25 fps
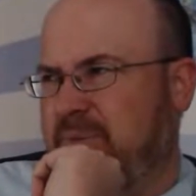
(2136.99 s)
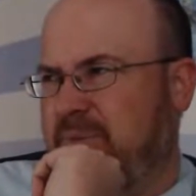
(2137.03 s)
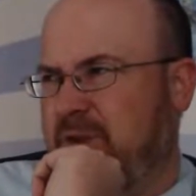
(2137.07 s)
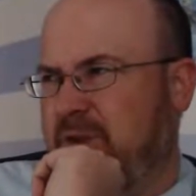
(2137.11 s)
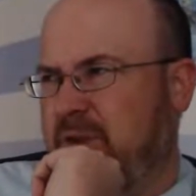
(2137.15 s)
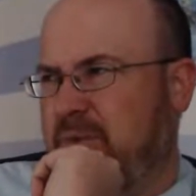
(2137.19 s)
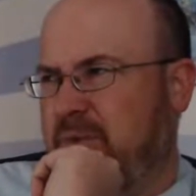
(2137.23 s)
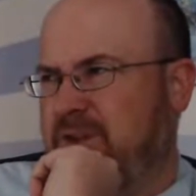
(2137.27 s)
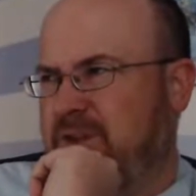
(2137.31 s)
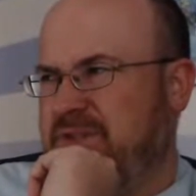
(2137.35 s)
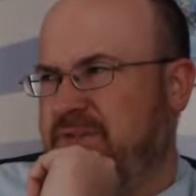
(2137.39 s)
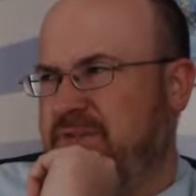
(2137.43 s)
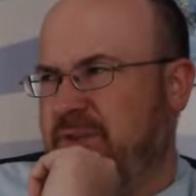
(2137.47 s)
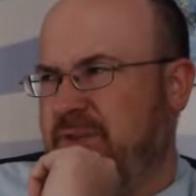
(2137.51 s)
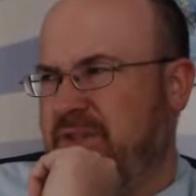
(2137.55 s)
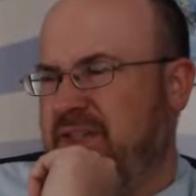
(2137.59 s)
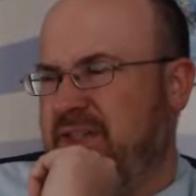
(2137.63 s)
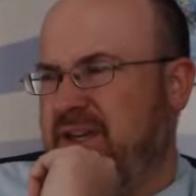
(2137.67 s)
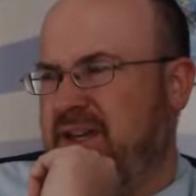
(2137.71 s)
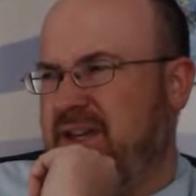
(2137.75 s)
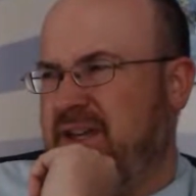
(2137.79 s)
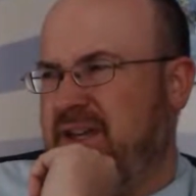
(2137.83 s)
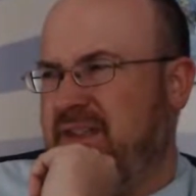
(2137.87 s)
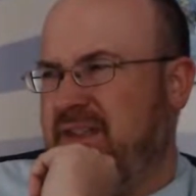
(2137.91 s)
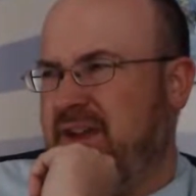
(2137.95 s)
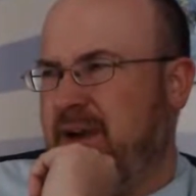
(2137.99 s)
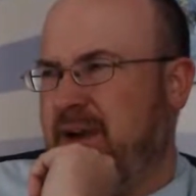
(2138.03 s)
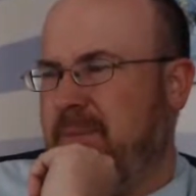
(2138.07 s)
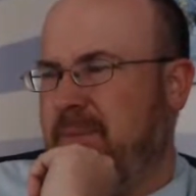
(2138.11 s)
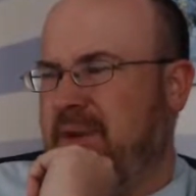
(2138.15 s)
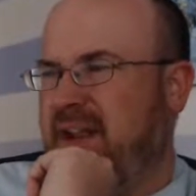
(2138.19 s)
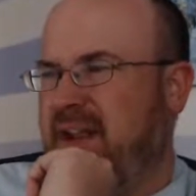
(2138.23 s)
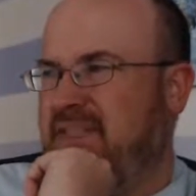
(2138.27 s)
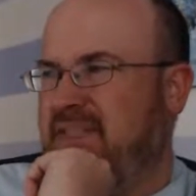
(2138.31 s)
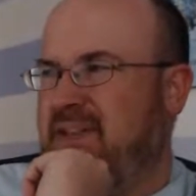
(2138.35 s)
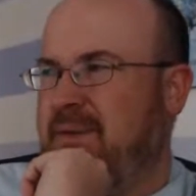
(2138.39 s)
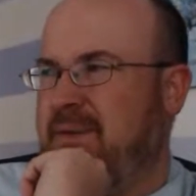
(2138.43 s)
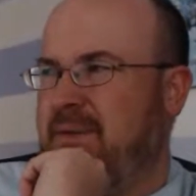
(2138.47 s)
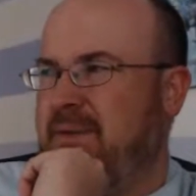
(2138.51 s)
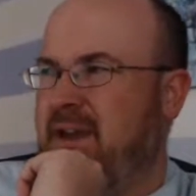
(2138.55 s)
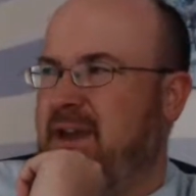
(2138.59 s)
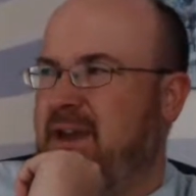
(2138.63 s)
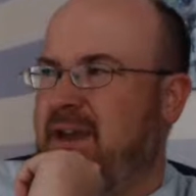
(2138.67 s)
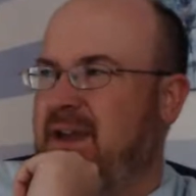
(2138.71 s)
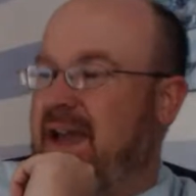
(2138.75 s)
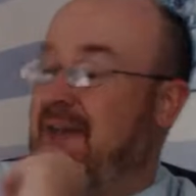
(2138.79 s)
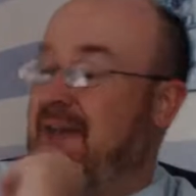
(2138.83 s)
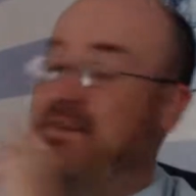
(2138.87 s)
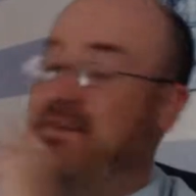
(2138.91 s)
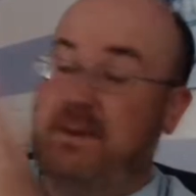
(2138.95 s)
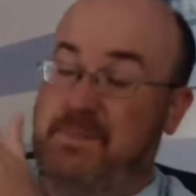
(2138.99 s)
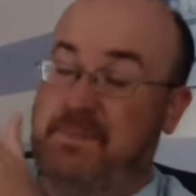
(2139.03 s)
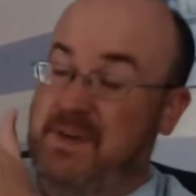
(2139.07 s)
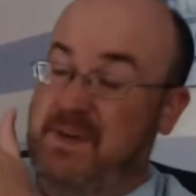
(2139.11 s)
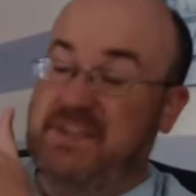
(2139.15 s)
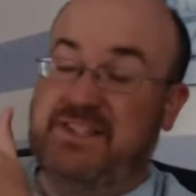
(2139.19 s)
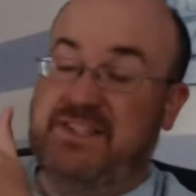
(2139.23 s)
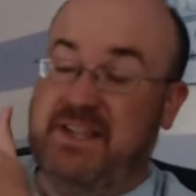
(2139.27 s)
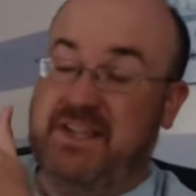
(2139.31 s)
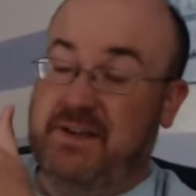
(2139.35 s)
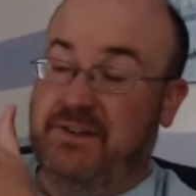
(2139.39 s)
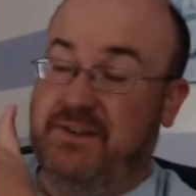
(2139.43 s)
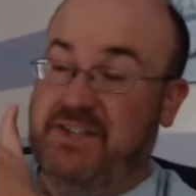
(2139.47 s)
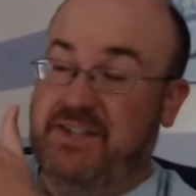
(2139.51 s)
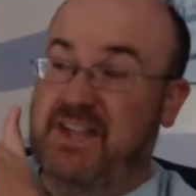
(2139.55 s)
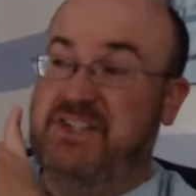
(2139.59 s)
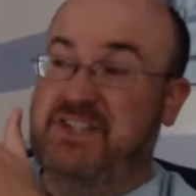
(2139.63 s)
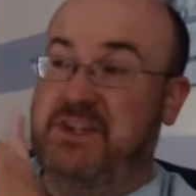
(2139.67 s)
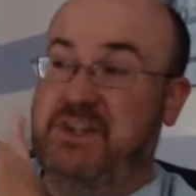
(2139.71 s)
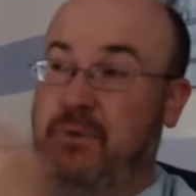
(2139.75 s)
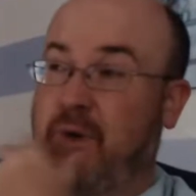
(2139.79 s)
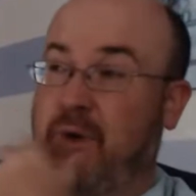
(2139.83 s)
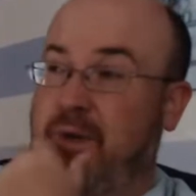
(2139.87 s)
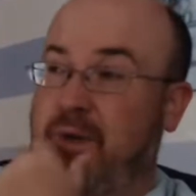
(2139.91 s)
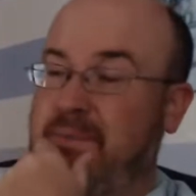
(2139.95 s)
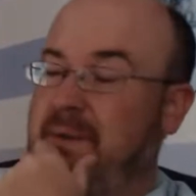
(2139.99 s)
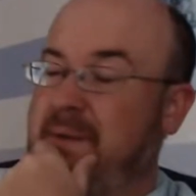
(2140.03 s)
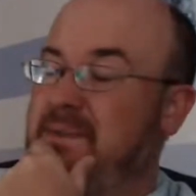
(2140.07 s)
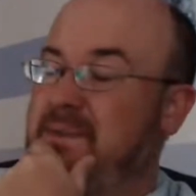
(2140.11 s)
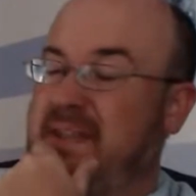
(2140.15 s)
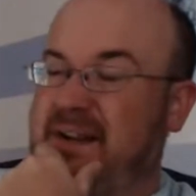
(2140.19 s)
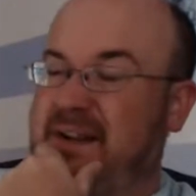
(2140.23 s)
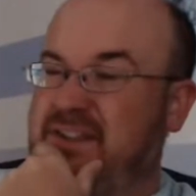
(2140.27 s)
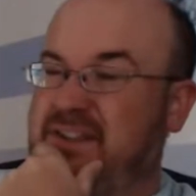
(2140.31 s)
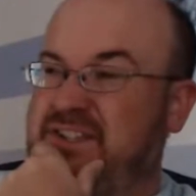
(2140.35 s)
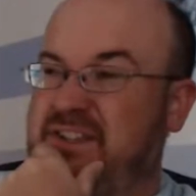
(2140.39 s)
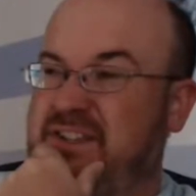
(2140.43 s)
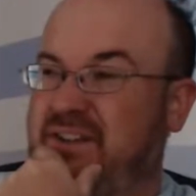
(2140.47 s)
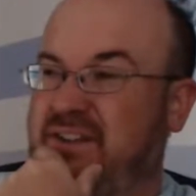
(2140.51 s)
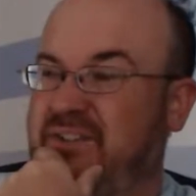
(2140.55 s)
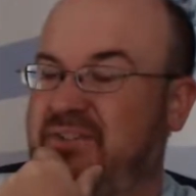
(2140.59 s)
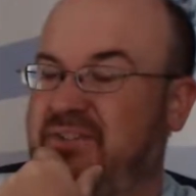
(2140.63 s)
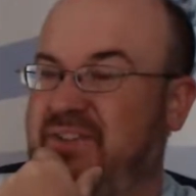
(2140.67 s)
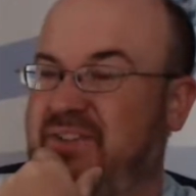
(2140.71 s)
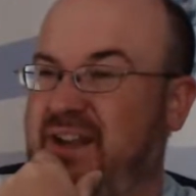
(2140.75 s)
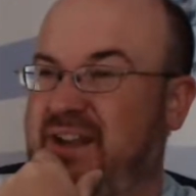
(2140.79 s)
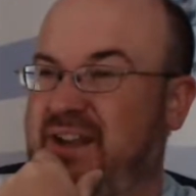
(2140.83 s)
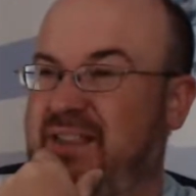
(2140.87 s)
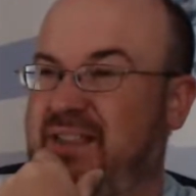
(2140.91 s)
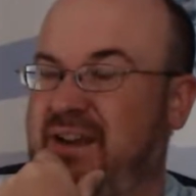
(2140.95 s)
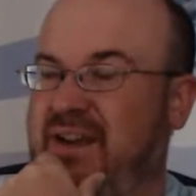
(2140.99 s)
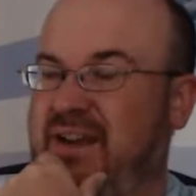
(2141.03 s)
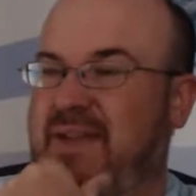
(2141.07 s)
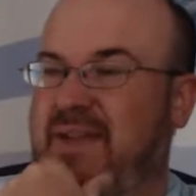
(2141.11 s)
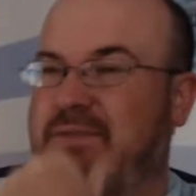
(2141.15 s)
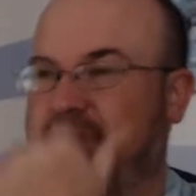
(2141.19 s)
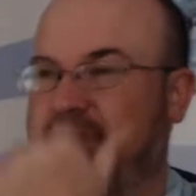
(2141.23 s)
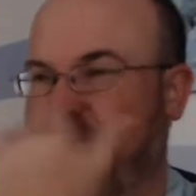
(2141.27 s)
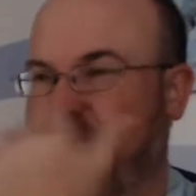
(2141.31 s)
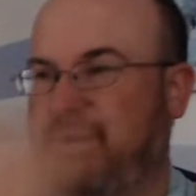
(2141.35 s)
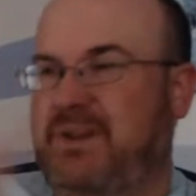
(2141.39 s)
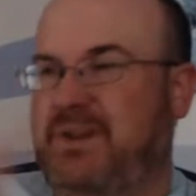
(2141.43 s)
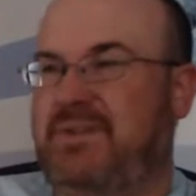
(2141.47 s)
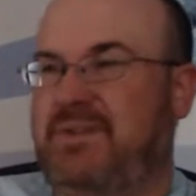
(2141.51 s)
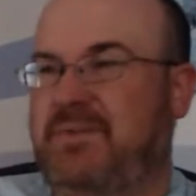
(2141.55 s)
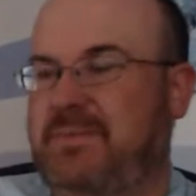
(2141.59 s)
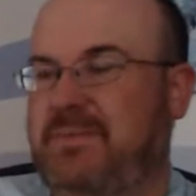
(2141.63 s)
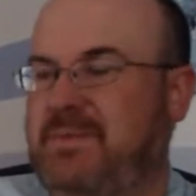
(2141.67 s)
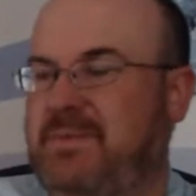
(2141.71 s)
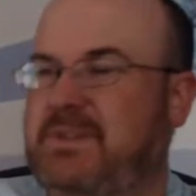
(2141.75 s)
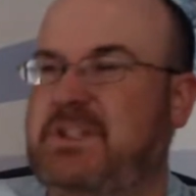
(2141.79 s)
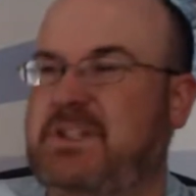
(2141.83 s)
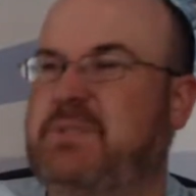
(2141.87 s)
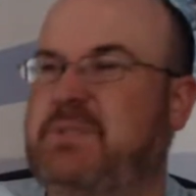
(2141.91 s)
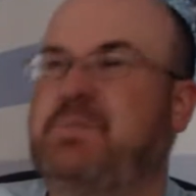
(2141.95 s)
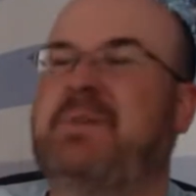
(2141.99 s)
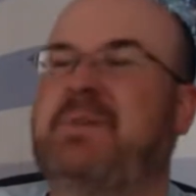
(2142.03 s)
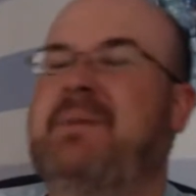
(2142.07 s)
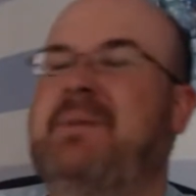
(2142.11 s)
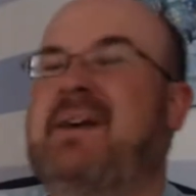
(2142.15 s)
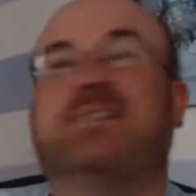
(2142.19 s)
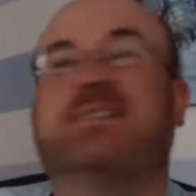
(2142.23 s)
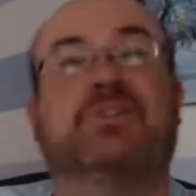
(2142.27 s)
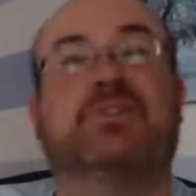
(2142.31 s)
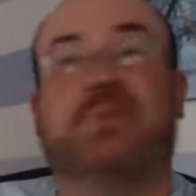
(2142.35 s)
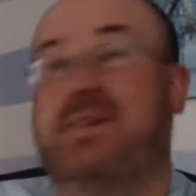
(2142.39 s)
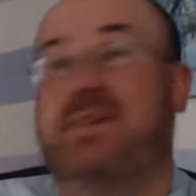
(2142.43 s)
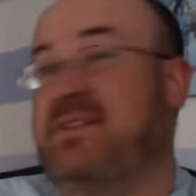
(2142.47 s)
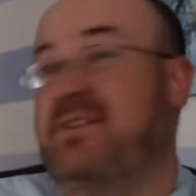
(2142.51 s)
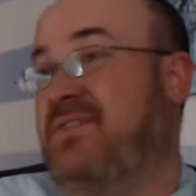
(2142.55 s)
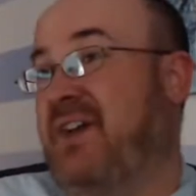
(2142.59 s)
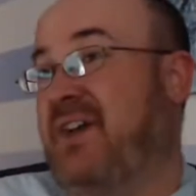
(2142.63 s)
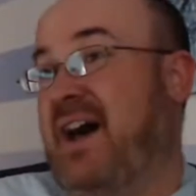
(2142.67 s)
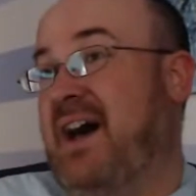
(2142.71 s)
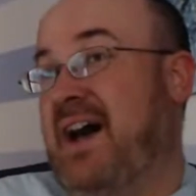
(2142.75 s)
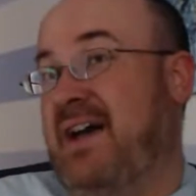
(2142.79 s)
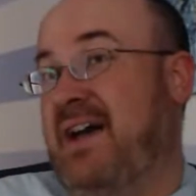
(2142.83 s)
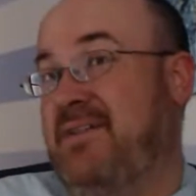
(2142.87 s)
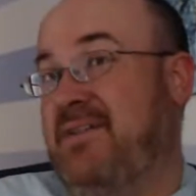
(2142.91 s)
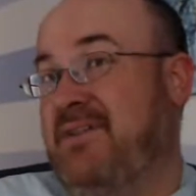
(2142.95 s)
wishful thinking there. But I think having it be a single-digit one, maybe that'll still fit in there. You have the 20. Just bring back the 25.